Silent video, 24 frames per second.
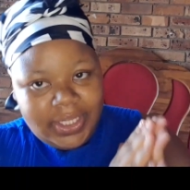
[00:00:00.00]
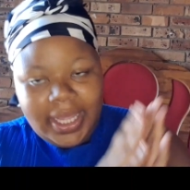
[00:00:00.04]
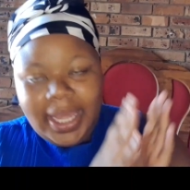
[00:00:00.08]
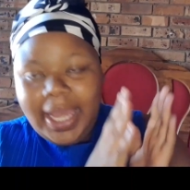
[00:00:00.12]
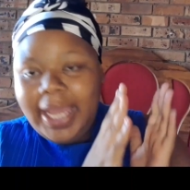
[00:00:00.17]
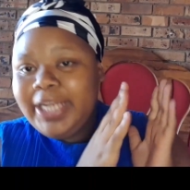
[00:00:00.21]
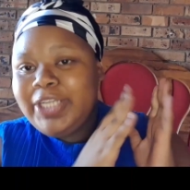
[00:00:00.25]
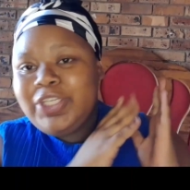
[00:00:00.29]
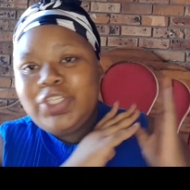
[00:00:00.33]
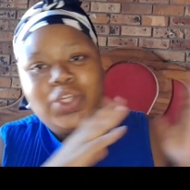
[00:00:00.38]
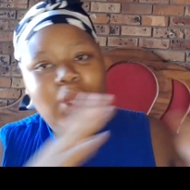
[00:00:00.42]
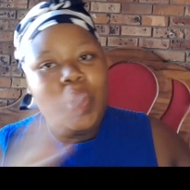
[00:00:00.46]

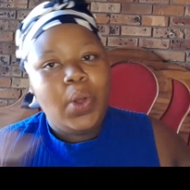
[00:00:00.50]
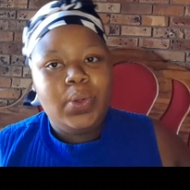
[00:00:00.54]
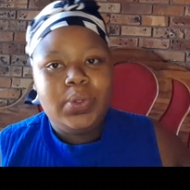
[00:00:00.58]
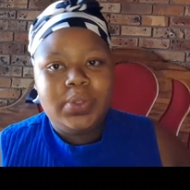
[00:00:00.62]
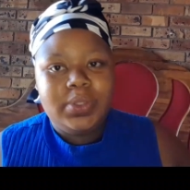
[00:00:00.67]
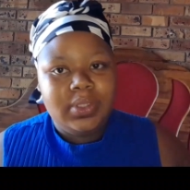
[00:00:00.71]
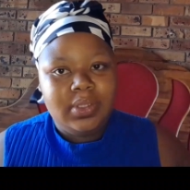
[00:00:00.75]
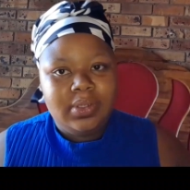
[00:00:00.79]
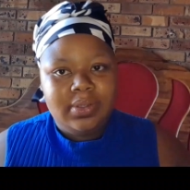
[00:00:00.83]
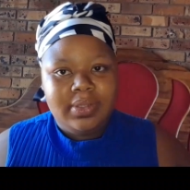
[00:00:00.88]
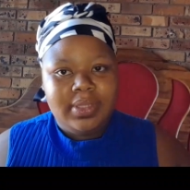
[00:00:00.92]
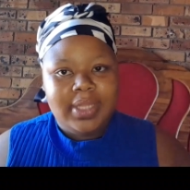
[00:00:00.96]
it
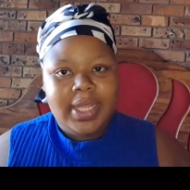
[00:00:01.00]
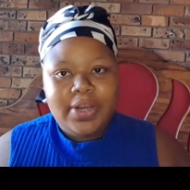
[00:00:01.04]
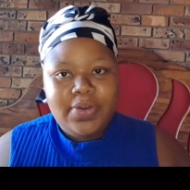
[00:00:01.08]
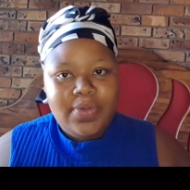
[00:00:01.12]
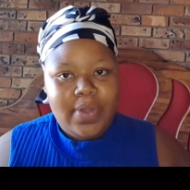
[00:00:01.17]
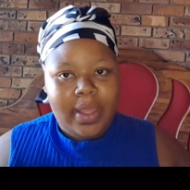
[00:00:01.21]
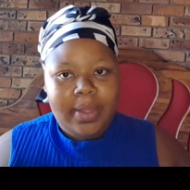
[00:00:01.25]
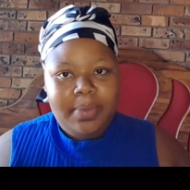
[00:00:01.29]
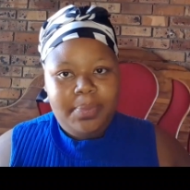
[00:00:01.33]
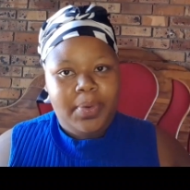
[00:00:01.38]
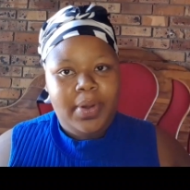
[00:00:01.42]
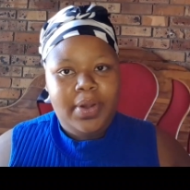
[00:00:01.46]
shows that you
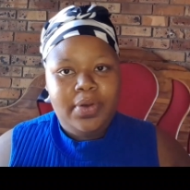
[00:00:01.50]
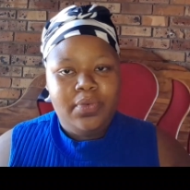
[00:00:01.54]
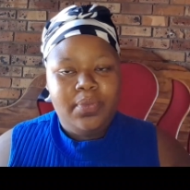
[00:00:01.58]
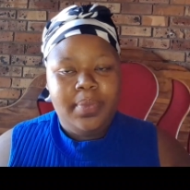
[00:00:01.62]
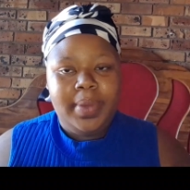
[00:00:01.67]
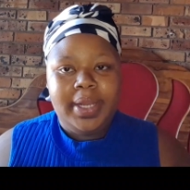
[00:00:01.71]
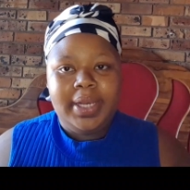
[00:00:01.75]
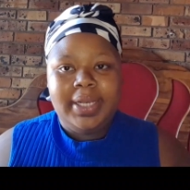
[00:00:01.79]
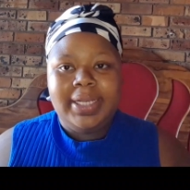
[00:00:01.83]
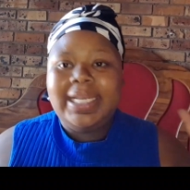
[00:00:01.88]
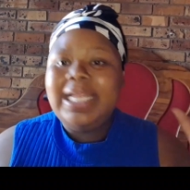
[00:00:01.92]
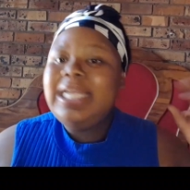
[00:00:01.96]
are a praying
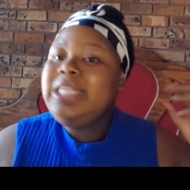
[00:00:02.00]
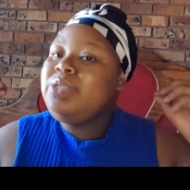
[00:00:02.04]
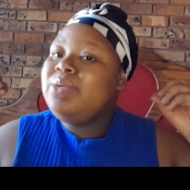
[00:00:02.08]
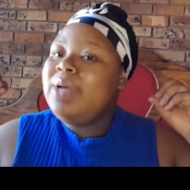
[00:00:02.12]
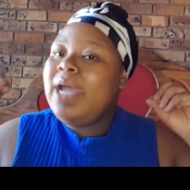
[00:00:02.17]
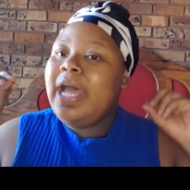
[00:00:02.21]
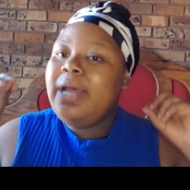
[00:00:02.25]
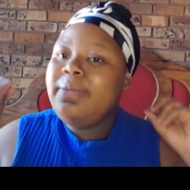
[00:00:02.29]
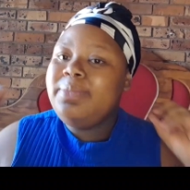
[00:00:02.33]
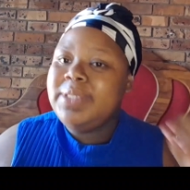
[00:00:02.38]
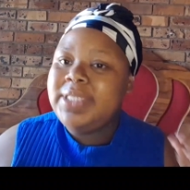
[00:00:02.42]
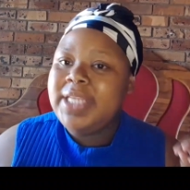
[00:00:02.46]
man. That's
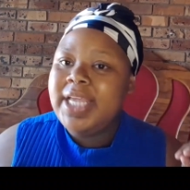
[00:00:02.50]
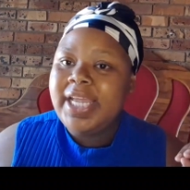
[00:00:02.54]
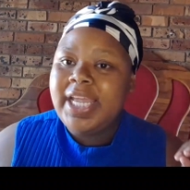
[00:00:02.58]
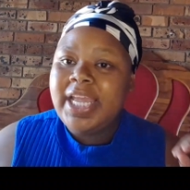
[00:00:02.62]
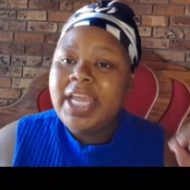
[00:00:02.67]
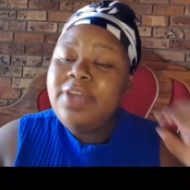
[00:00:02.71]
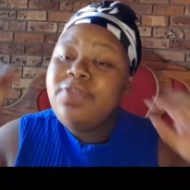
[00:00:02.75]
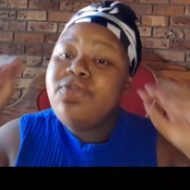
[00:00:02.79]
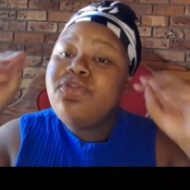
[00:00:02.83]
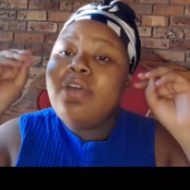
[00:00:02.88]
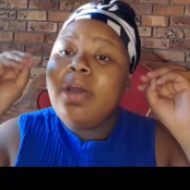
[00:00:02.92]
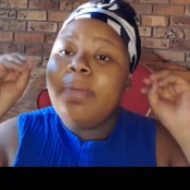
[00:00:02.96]
why I'm saying
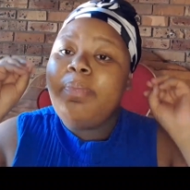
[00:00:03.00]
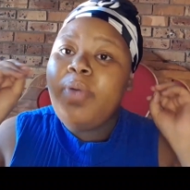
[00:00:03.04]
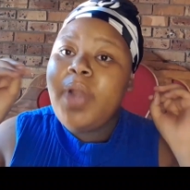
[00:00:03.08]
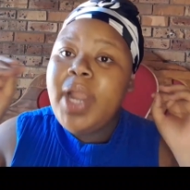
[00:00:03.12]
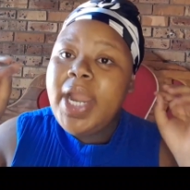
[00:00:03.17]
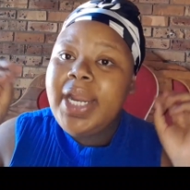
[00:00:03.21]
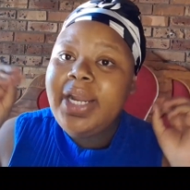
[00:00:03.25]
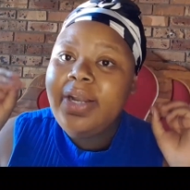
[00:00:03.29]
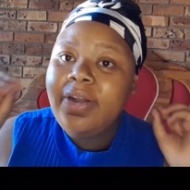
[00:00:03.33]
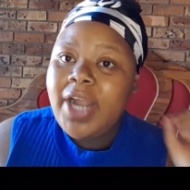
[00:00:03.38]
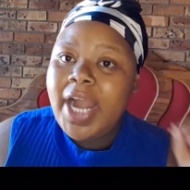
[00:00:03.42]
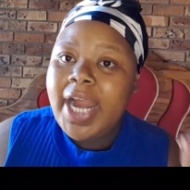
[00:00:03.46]
if you are
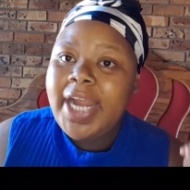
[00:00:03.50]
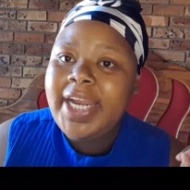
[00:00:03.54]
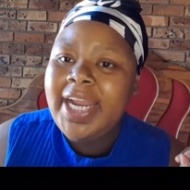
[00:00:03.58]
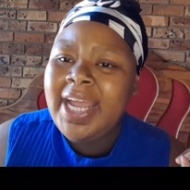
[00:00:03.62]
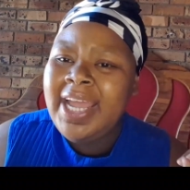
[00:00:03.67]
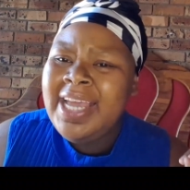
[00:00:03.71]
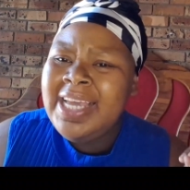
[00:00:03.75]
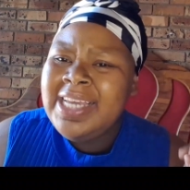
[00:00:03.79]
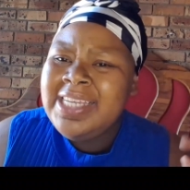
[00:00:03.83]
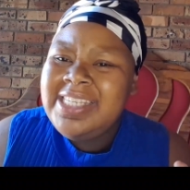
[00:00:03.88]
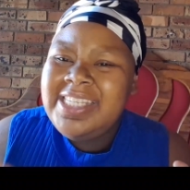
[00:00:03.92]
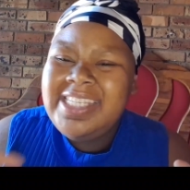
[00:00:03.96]
praying right,
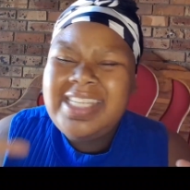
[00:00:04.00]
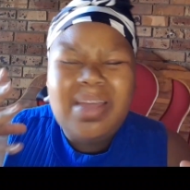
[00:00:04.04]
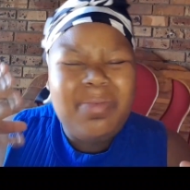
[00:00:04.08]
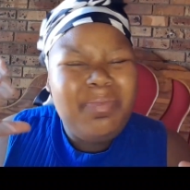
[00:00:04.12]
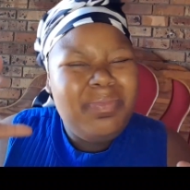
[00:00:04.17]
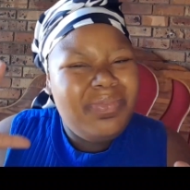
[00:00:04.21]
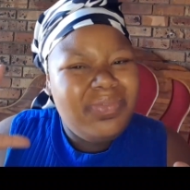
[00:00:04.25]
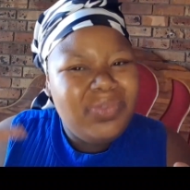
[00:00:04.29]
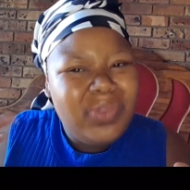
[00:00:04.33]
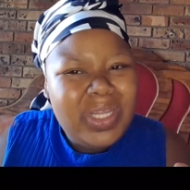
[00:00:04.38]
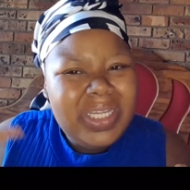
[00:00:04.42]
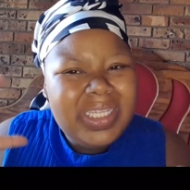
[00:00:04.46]
some
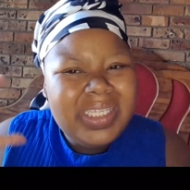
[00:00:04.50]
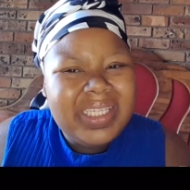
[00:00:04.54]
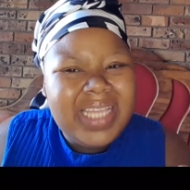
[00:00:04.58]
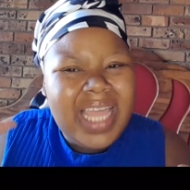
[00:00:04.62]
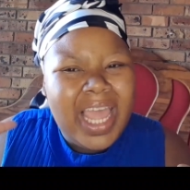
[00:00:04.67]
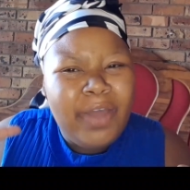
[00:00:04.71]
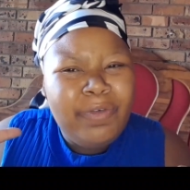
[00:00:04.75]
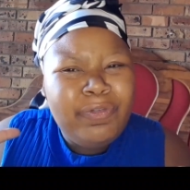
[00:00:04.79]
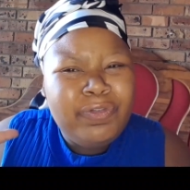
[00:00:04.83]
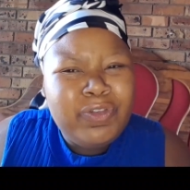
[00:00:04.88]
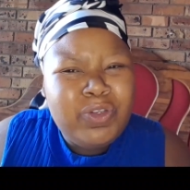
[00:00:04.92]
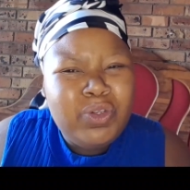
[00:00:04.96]
things
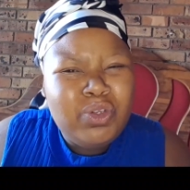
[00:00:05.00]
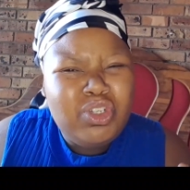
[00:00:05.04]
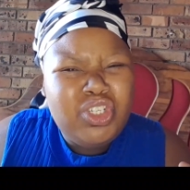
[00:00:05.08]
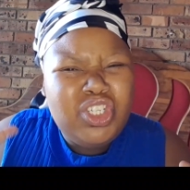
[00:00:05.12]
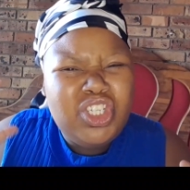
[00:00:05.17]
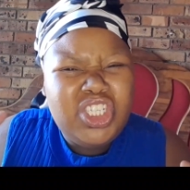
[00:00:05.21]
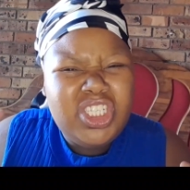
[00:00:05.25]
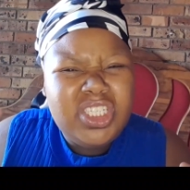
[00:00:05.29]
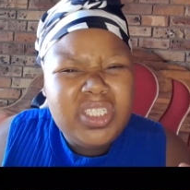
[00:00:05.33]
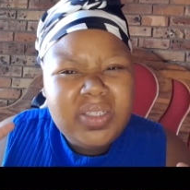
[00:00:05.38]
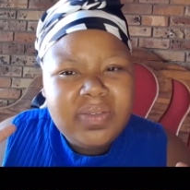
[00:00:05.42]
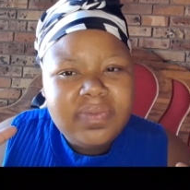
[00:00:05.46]
have to
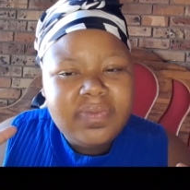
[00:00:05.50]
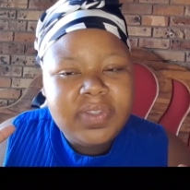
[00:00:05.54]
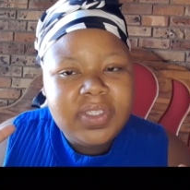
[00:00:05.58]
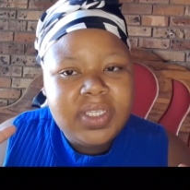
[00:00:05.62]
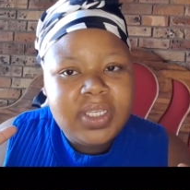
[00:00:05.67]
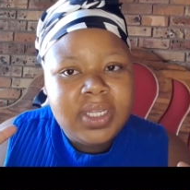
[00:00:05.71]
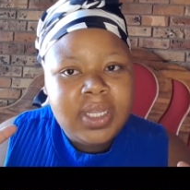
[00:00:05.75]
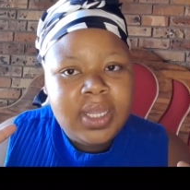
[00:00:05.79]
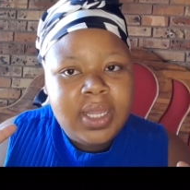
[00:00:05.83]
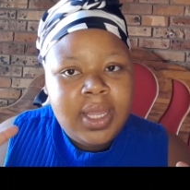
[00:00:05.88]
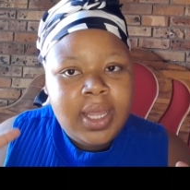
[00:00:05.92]
shift.